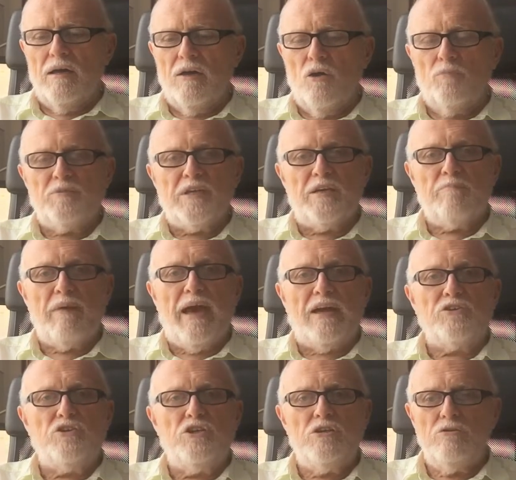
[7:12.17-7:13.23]
Hope to get
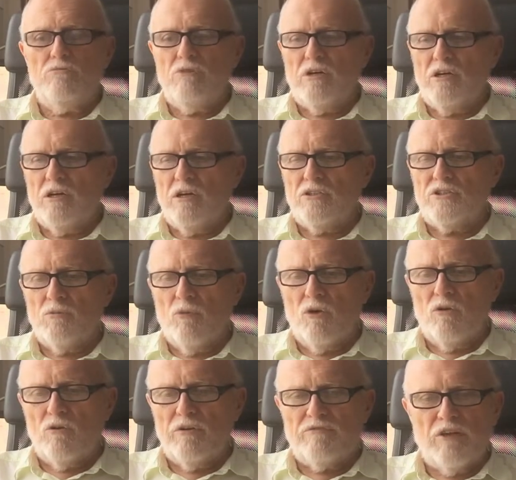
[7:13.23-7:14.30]
back to you
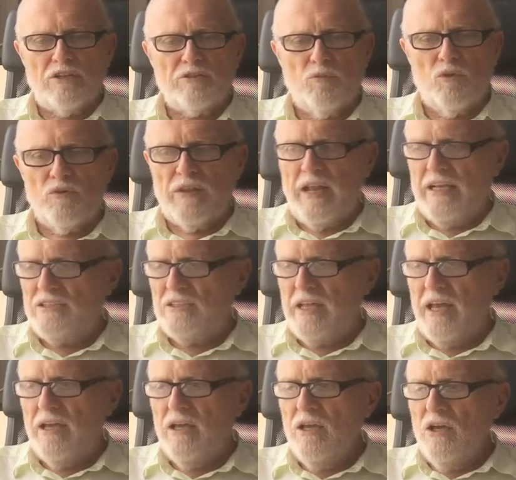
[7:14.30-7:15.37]
tomorrow, if not tomorrow, the next
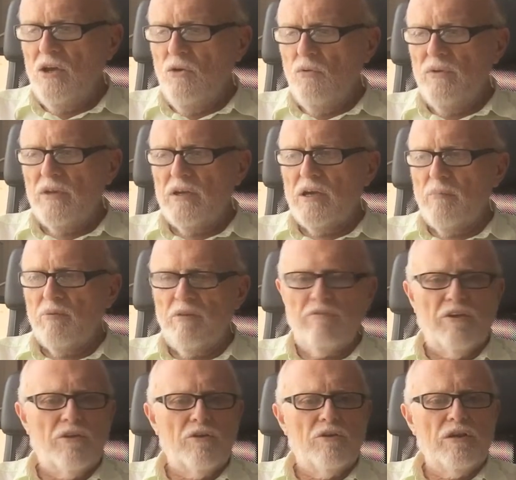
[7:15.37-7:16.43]
day, with a couple of
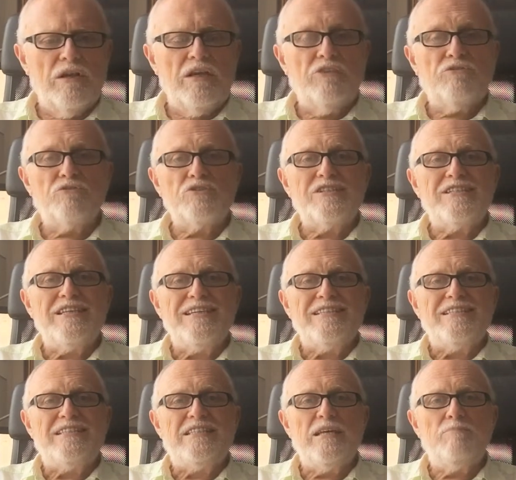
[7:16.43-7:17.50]
other
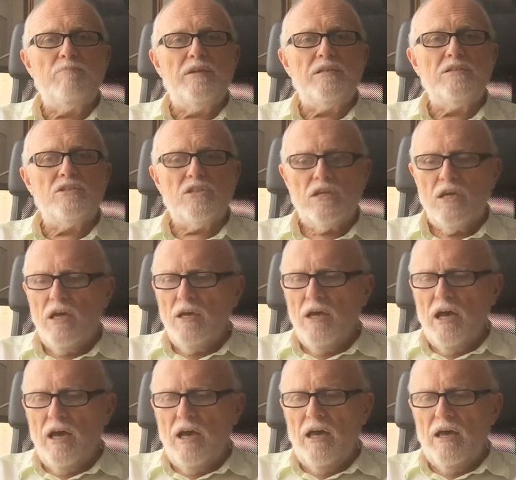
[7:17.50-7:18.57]
interesting tidbits.
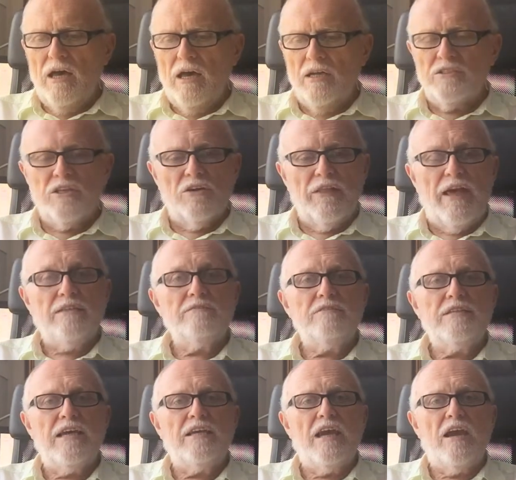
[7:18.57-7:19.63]
Until then,
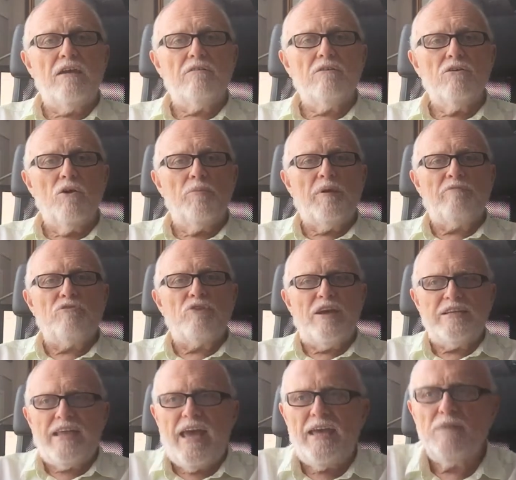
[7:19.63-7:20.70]
take care. Hope you have a
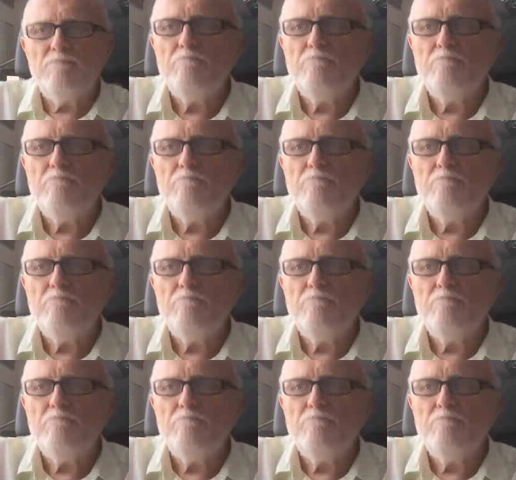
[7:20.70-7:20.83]
great day.